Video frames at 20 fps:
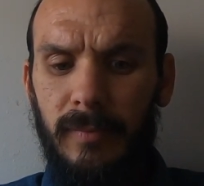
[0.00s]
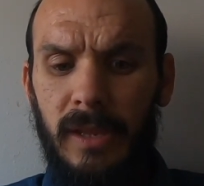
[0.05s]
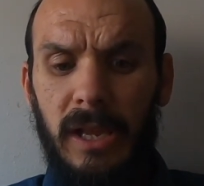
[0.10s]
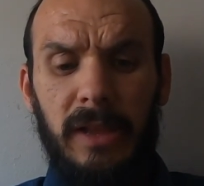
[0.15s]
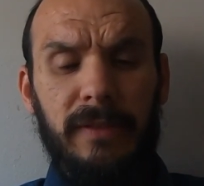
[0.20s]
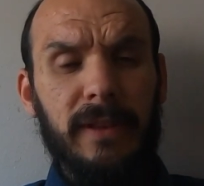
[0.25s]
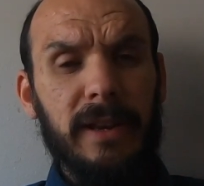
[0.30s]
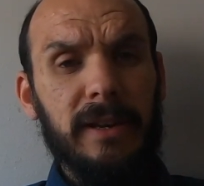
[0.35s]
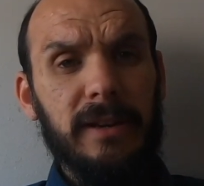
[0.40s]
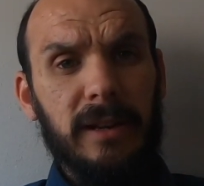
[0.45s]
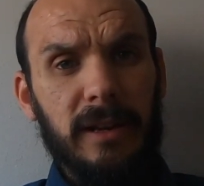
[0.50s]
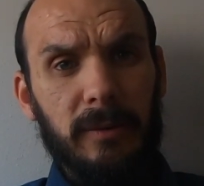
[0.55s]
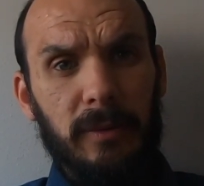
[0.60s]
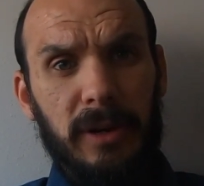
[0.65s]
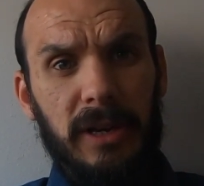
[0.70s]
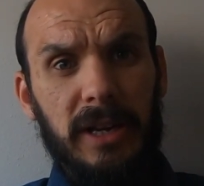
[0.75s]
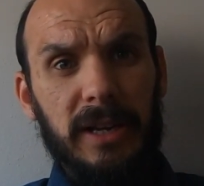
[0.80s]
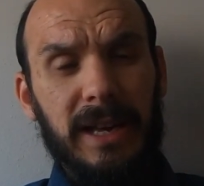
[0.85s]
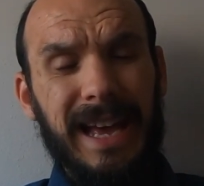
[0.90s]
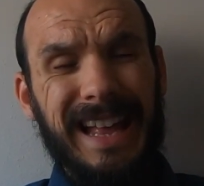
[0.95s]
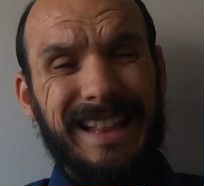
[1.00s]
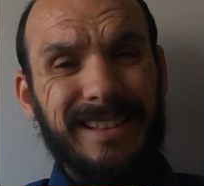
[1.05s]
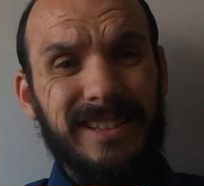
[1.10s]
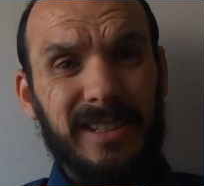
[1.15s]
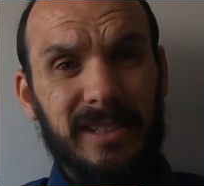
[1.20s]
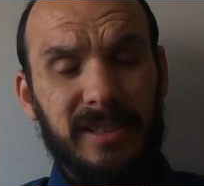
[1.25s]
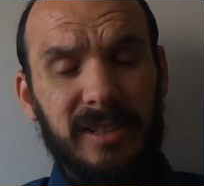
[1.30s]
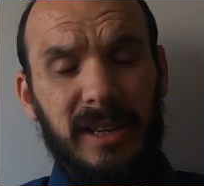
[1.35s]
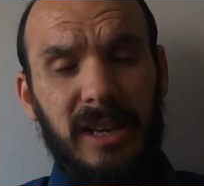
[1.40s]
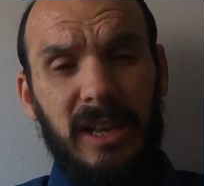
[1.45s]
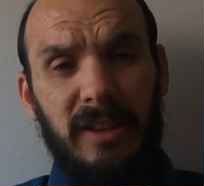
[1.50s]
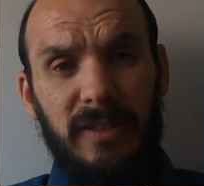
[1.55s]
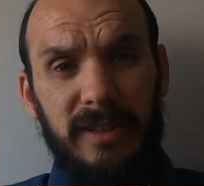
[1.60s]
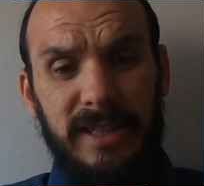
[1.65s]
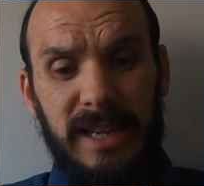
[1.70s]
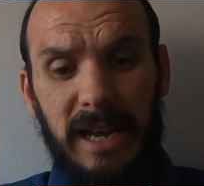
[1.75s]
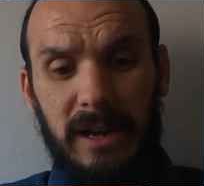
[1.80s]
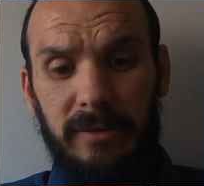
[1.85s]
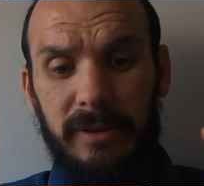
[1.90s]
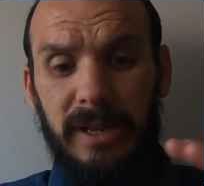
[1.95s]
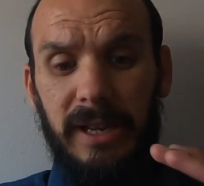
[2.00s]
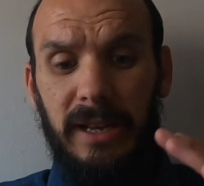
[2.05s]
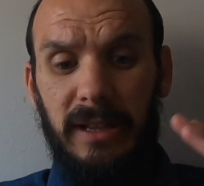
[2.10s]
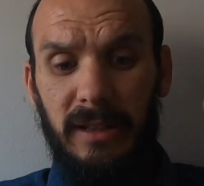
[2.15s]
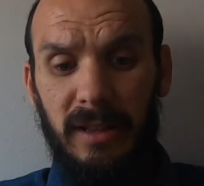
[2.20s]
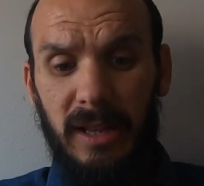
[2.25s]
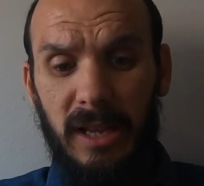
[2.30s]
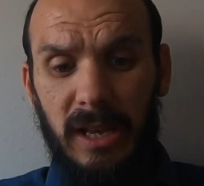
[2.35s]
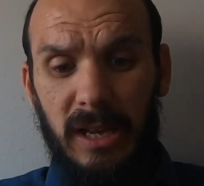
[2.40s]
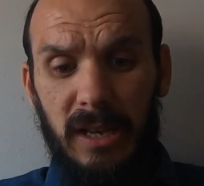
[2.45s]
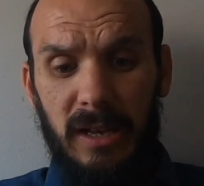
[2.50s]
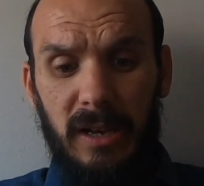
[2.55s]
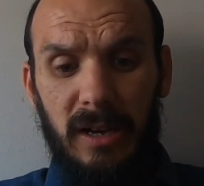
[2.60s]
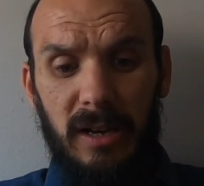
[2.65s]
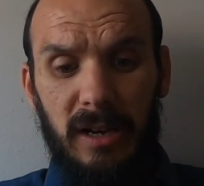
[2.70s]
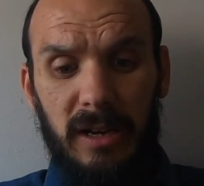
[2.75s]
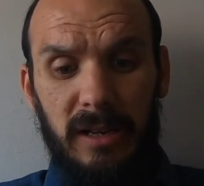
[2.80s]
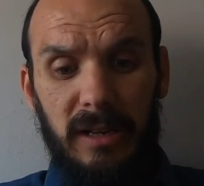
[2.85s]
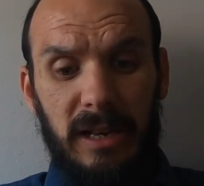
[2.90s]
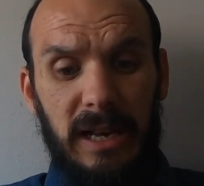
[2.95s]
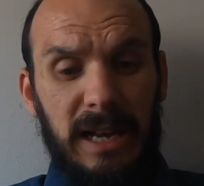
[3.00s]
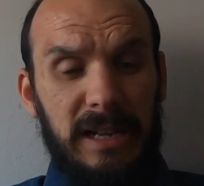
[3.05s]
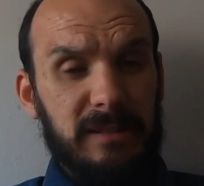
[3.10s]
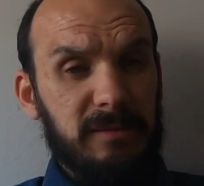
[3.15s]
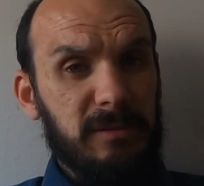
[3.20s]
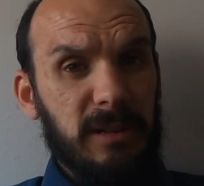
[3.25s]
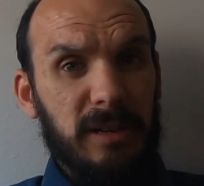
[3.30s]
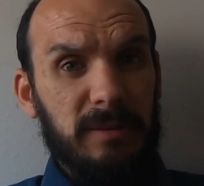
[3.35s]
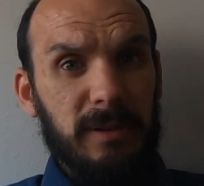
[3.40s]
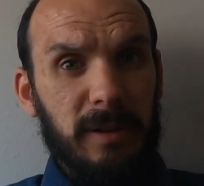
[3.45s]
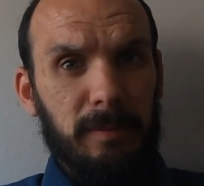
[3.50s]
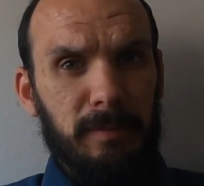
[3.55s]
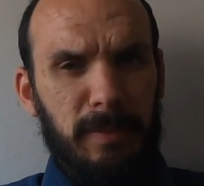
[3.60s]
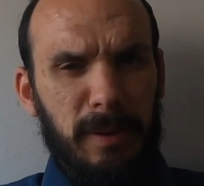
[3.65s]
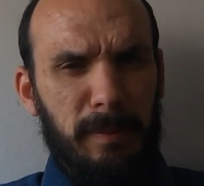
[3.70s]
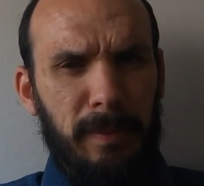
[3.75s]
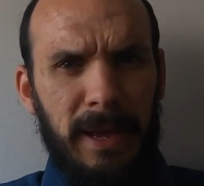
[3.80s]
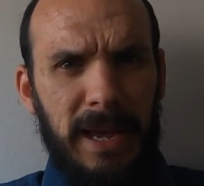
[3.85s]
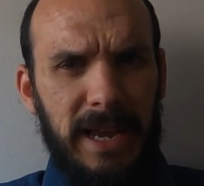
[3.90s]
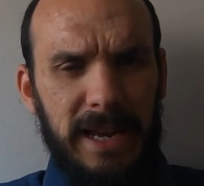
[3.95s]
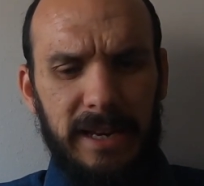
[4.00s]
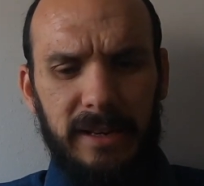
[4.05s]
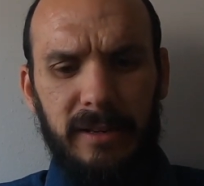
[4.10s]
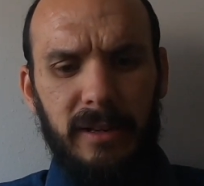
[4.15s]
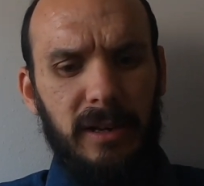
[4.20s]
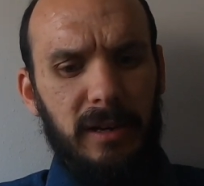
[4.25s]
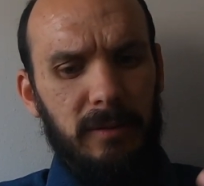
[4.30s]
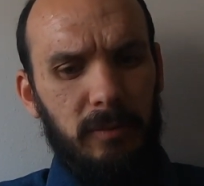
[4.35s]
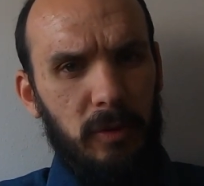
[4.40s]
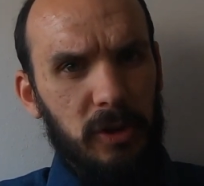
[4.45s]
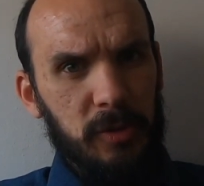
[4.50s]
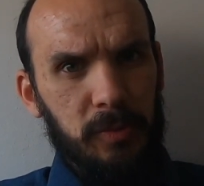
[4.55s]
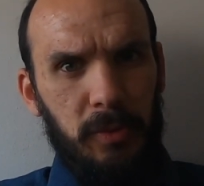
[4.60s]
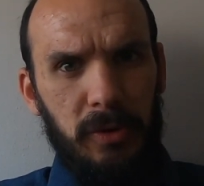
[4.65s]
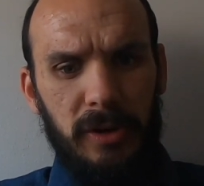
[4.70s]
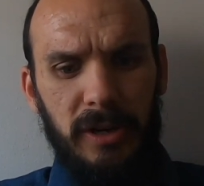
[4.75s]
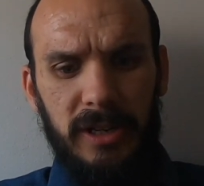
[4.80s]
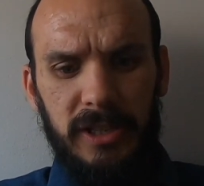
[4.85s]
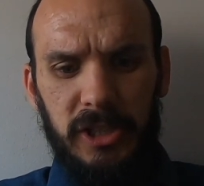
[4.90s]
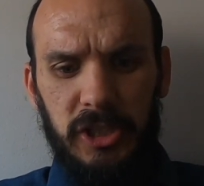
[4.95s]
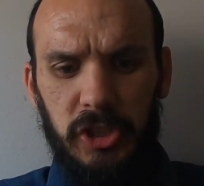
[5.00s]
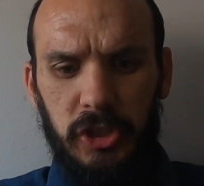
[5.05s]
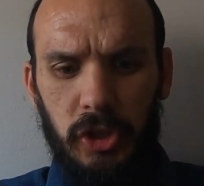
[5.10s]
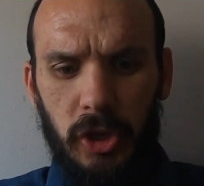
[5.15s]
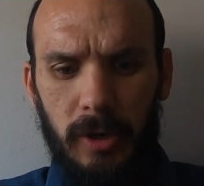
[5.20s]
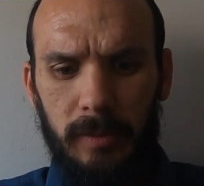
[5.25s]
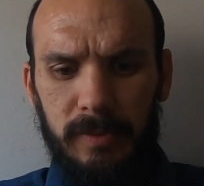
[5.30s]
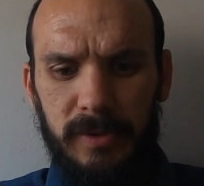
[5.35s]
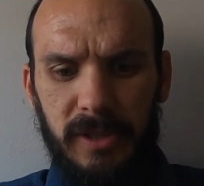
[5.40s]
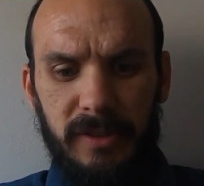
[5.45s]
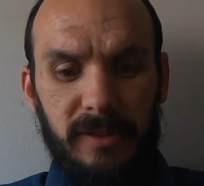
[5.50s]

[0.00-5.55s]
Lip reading: and then when I entered the downhill I had a pain, at which point I stopped.